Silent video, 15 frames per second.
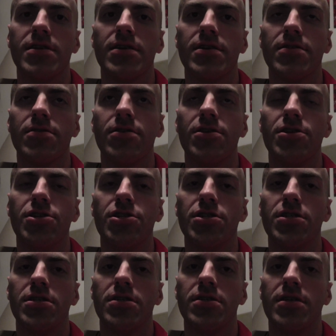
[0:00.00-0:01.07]

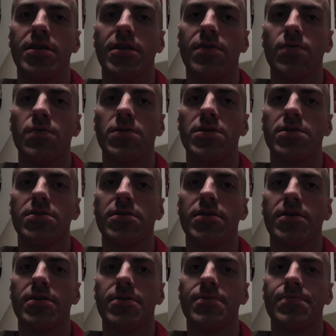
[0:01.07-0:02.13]
Lunch then was,
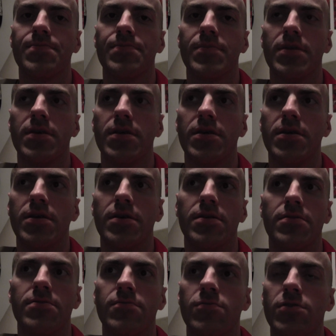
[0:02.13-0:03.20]

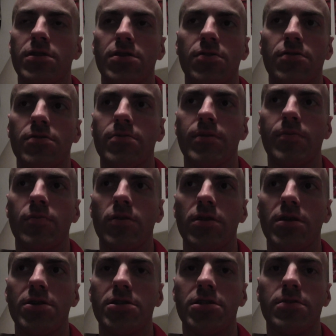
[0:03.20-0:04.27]
really don't remember
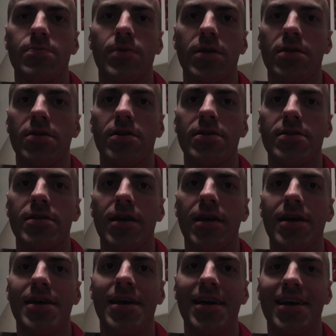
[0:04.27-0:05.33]
lunch. It's been a long
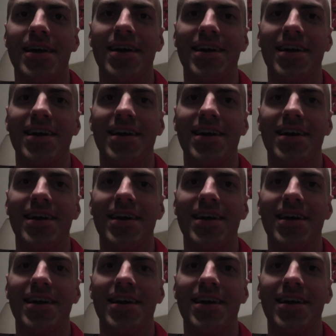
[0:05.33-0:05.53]
day.